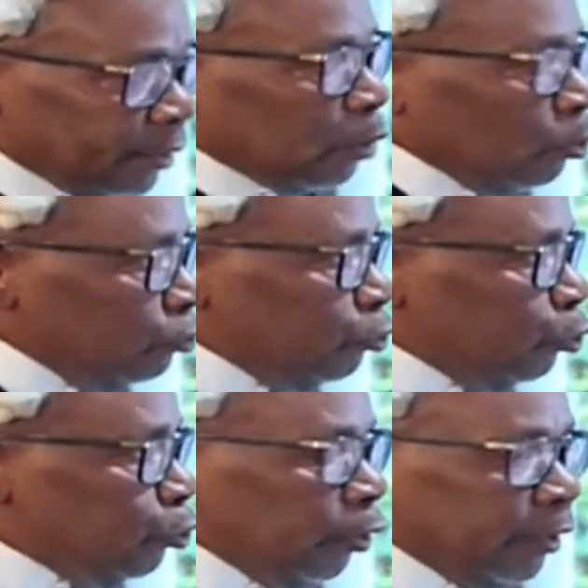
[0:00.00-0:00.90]
at the
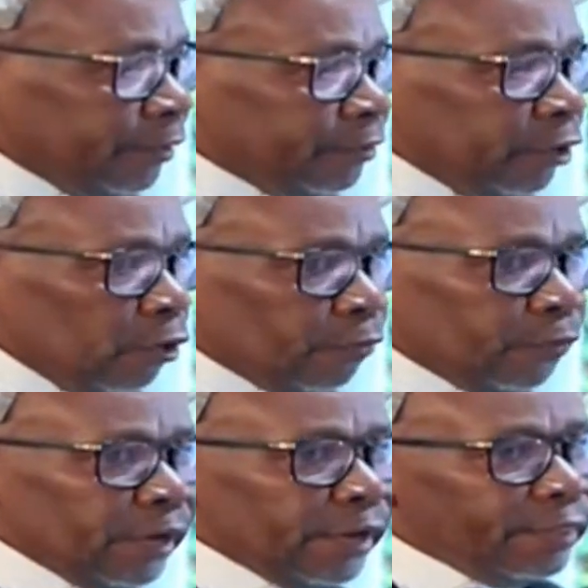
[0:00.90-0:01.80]
Constitution
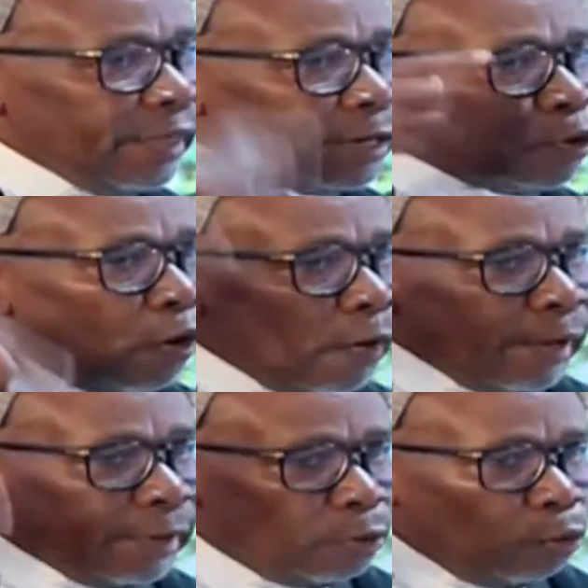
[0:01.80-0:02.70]
itself, then
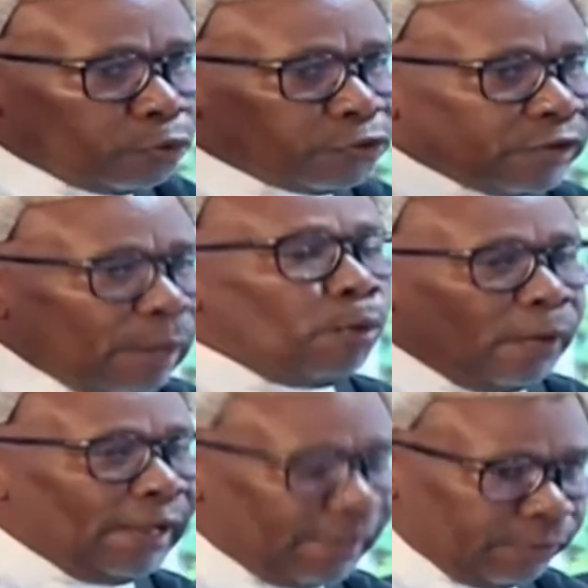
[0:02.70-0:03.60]
go and look
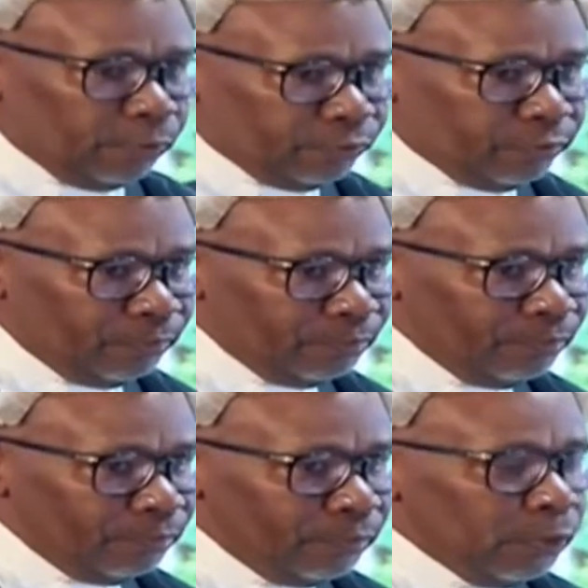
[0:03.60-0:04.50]
somewhere else.
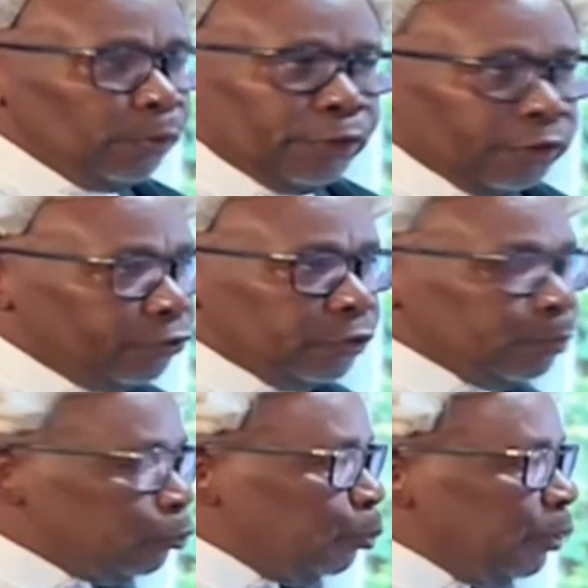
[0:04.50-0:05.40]
We don't
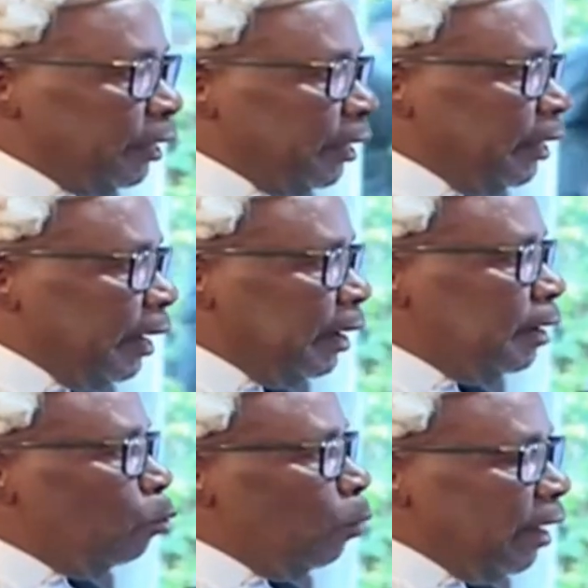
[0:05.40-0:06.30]
seem to be clear
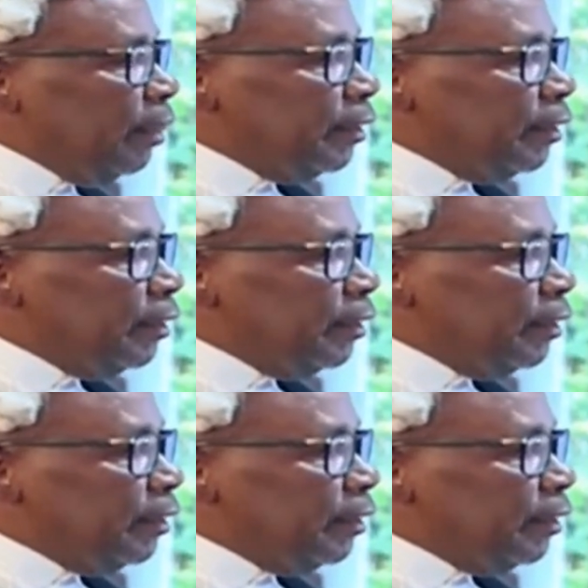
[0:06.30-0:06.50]
where